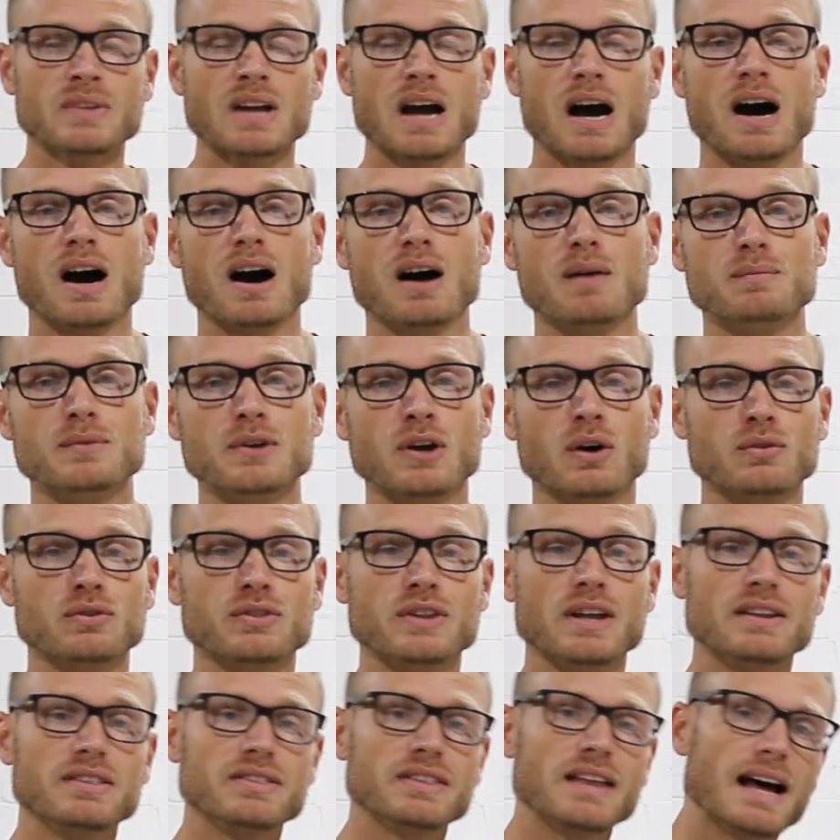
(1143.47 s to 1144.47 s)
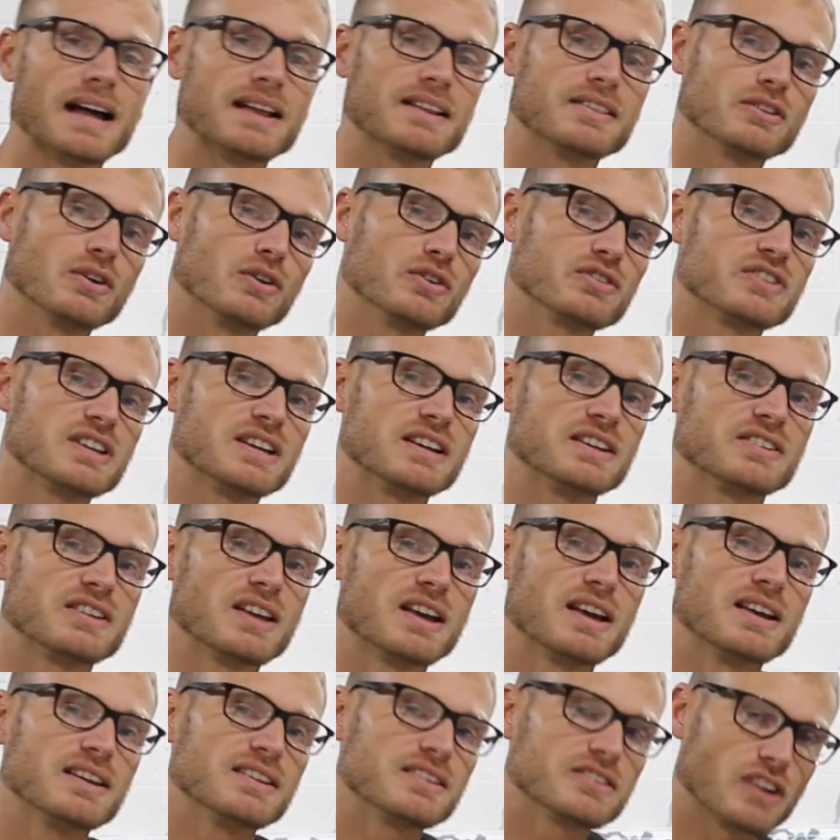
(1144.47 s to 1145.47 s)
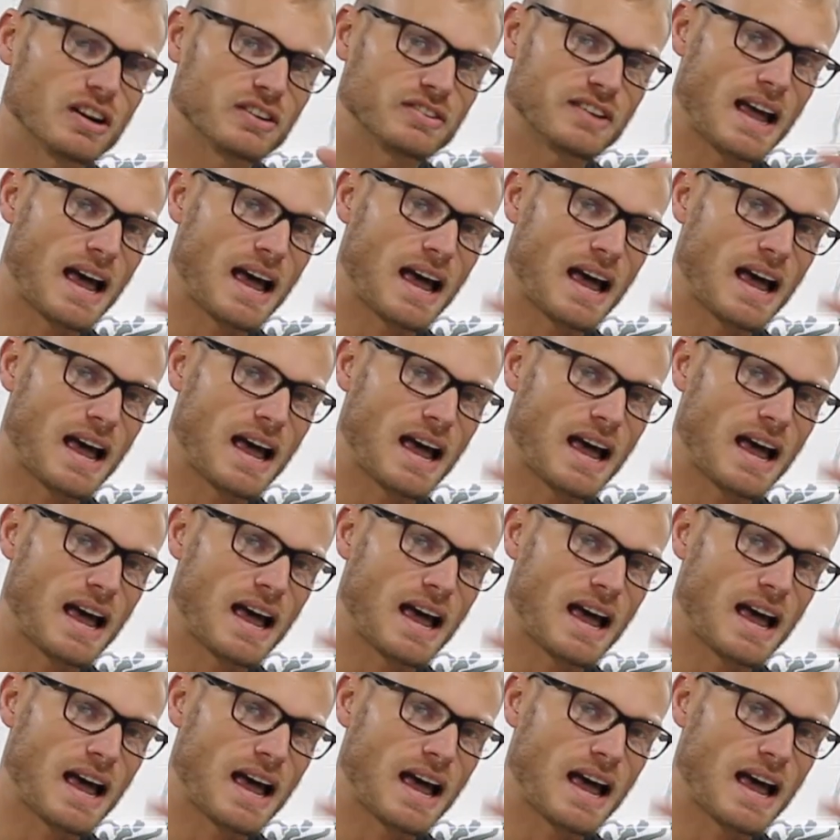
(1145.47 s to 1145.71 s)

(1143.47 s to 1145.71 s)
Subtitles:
You know, those things start